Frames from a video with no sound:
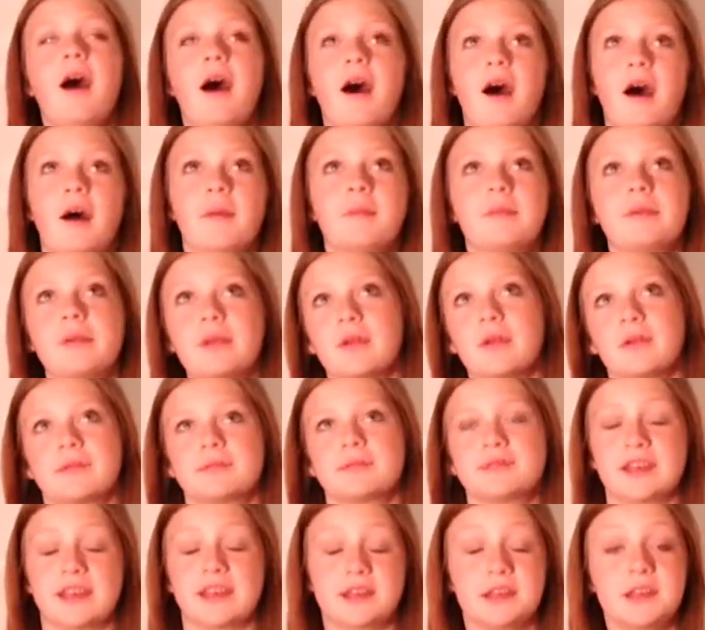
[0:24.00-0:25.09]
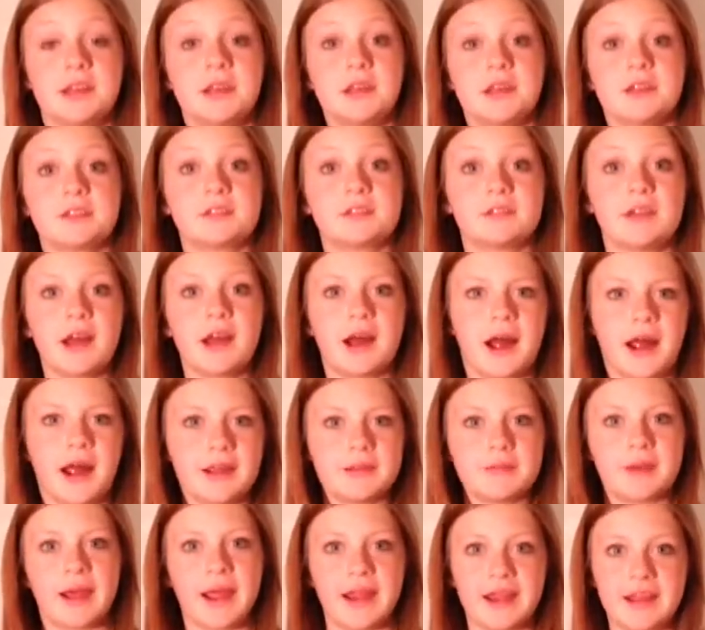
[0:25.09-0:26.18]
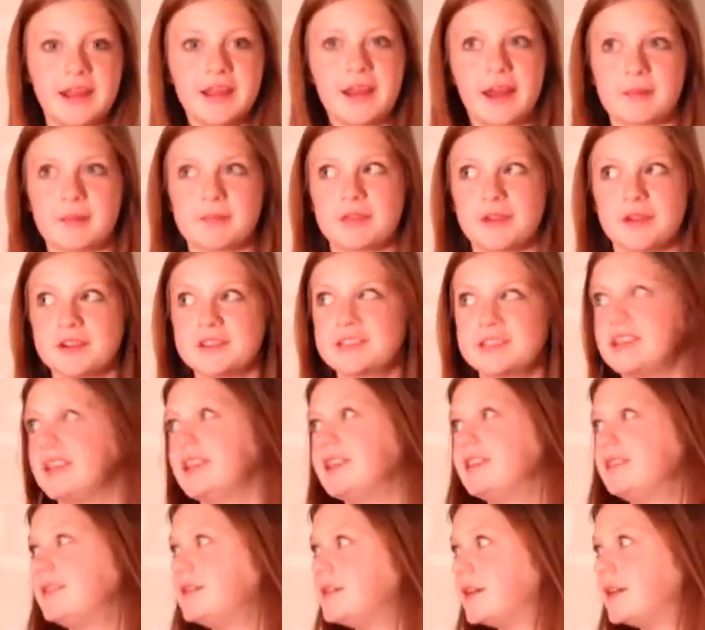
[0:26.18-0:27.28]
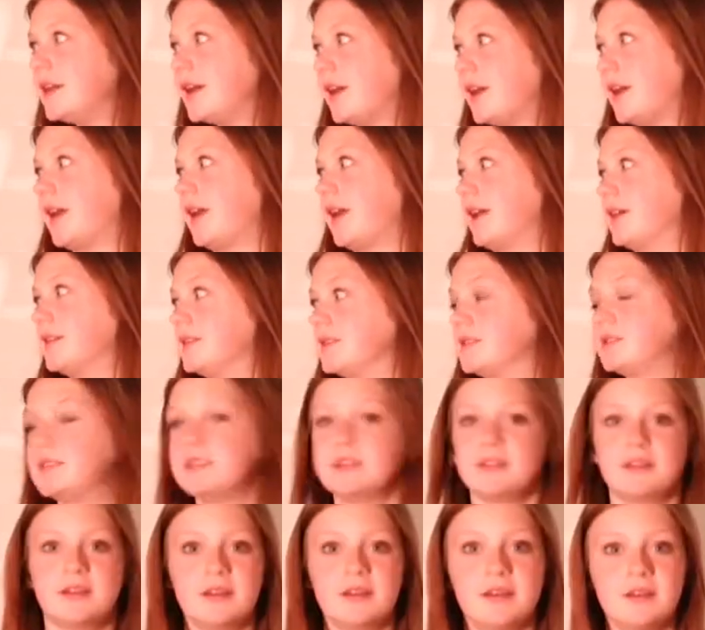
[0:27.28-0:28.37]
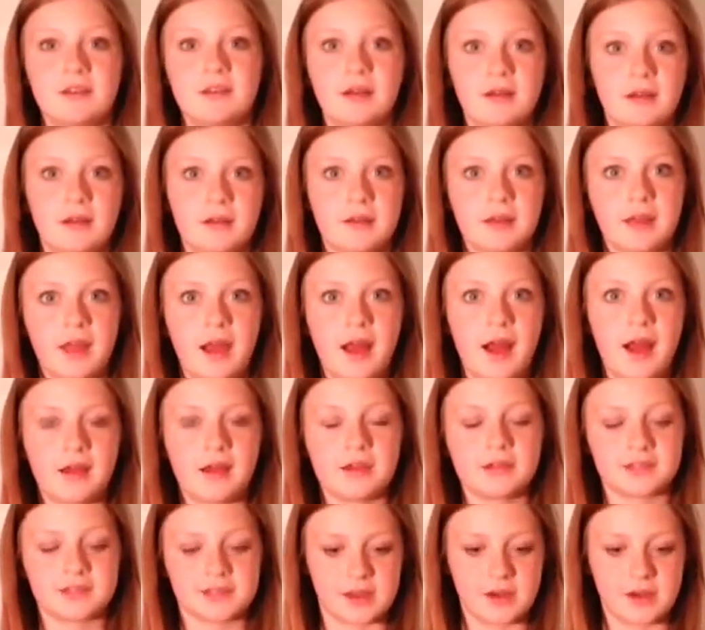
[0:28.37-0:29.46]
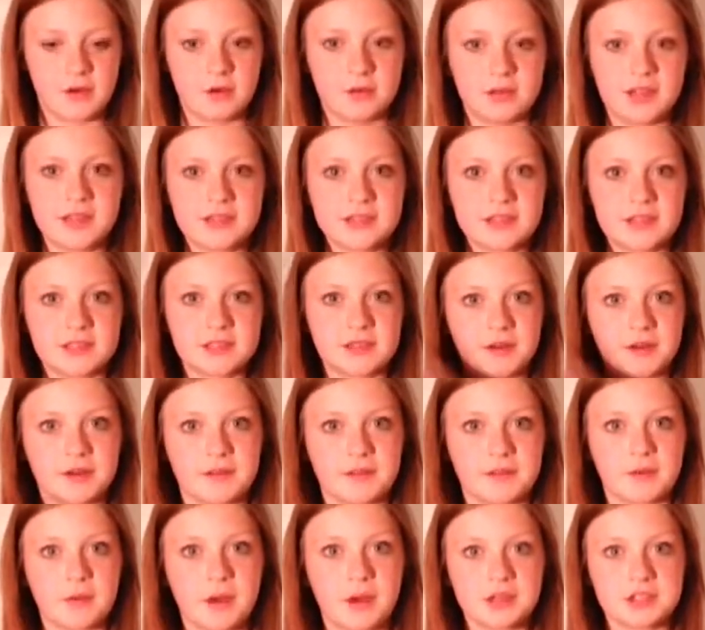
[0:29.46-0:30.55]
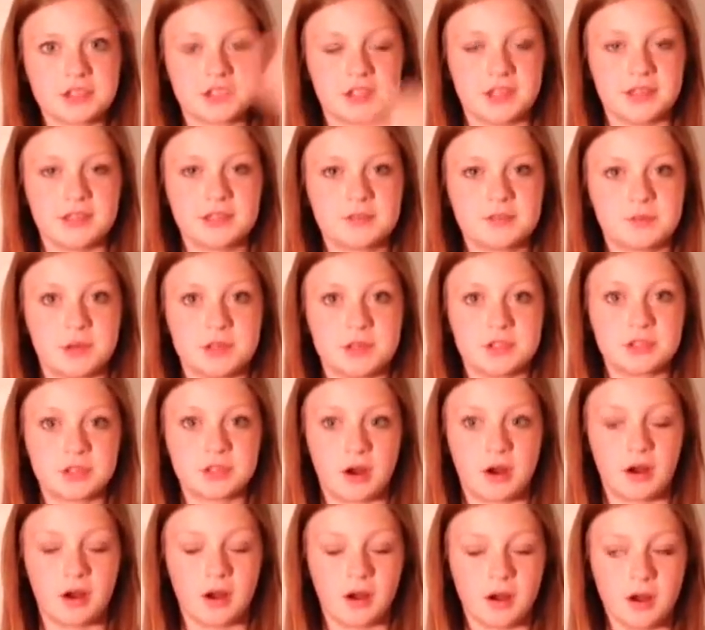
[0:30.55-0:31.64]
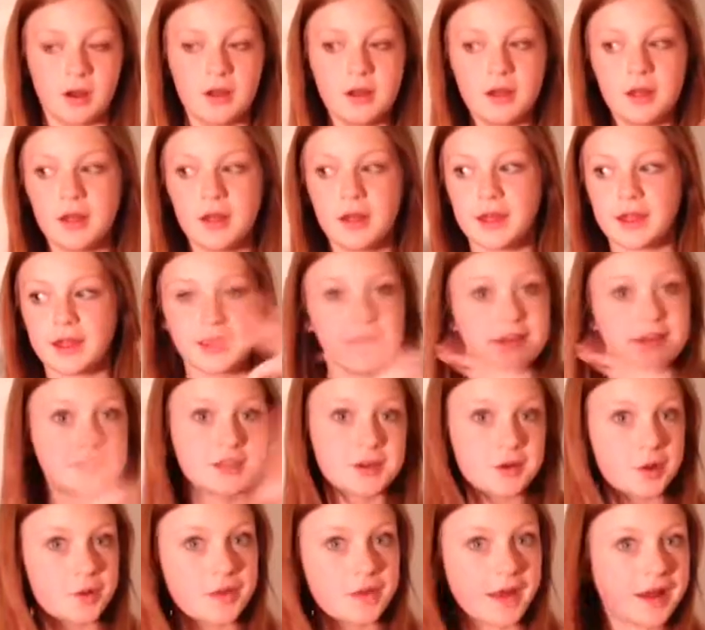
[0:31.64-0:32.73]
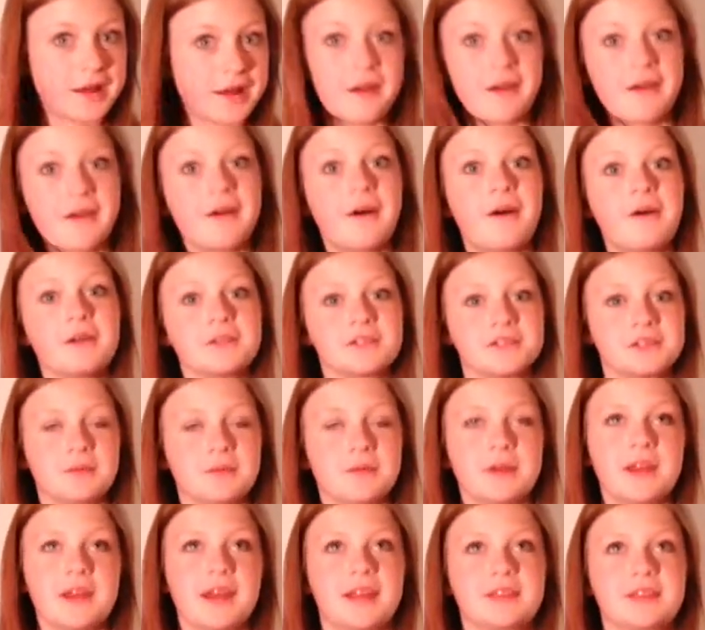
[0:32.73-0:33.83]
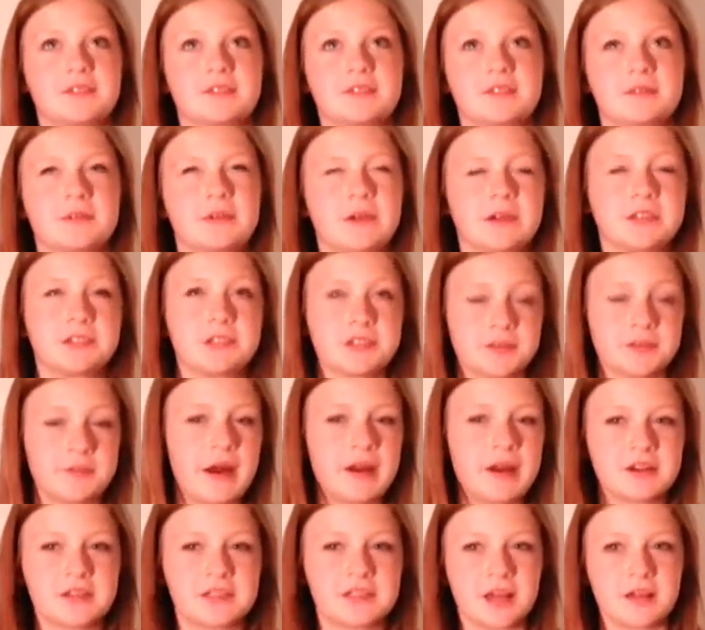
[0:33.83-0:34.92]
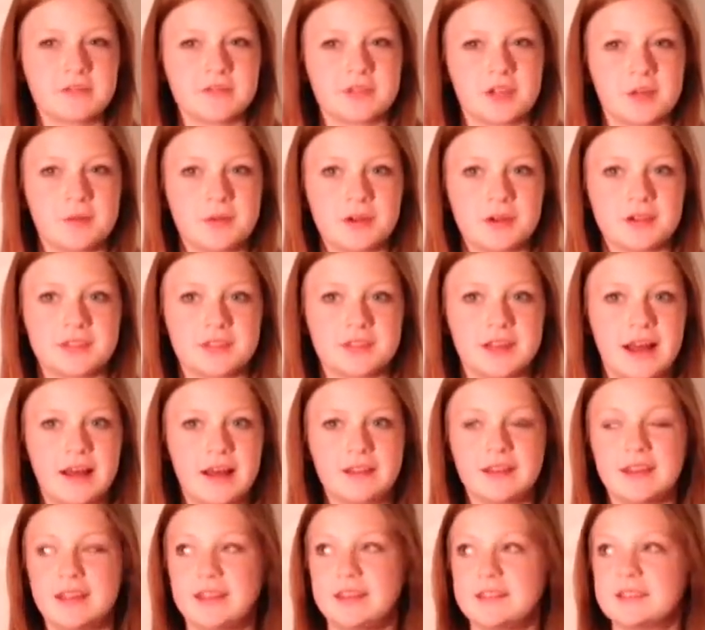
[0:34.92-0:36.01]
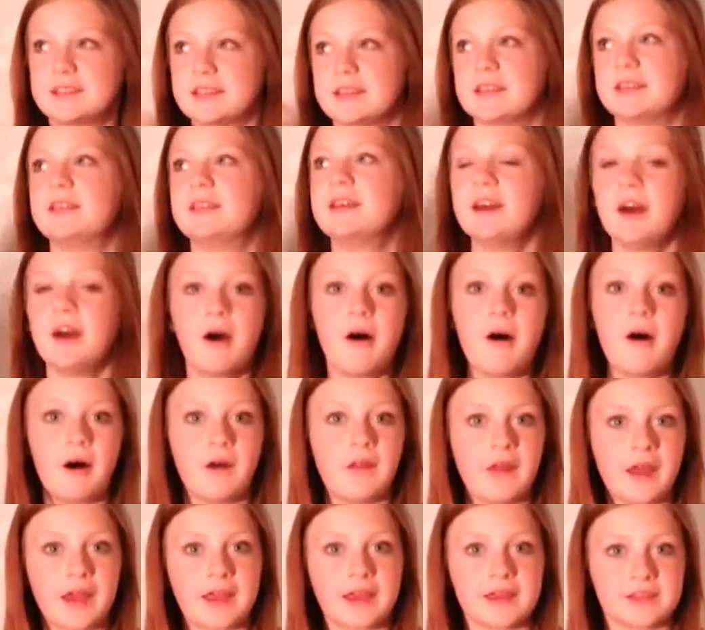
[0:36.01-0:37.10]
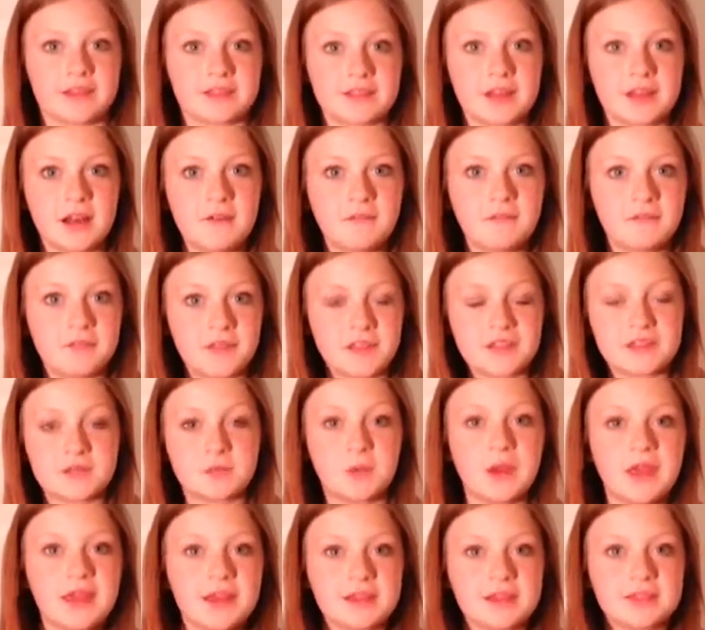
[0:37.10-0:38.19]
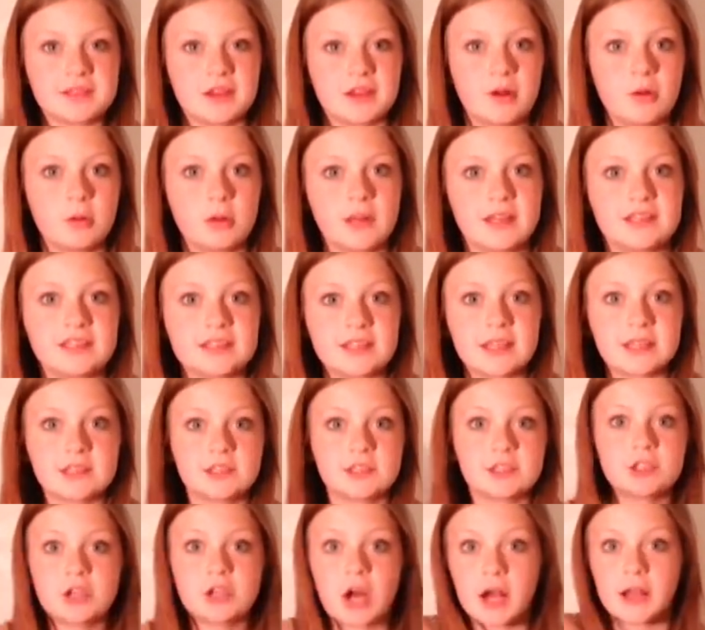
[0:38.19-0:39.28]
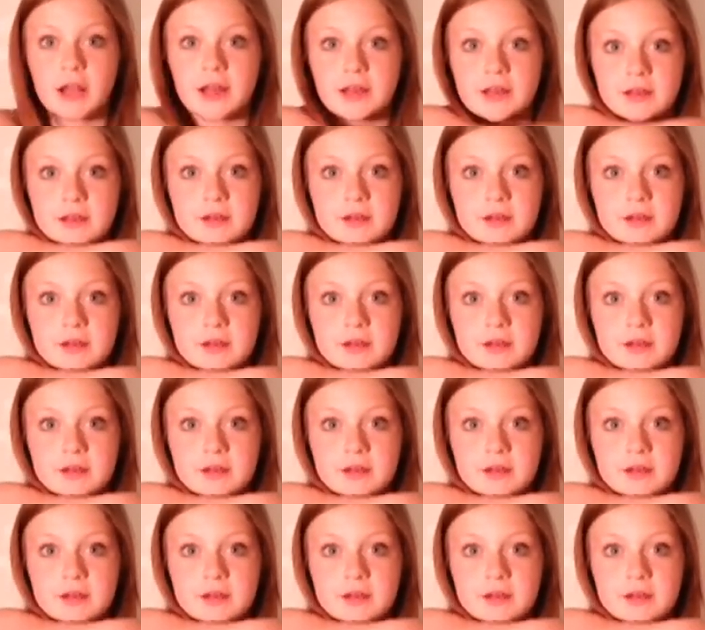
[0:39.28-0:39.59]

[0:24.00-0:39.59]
Um, you know what I'm saying. So yeah, I'm Heidi, I'm 13, and yeah, so let's get started on the questions, which are get to know that girl. So we're going to answer some questions about ourselves and our personalities and all that kind of stuff this week. So let's get started.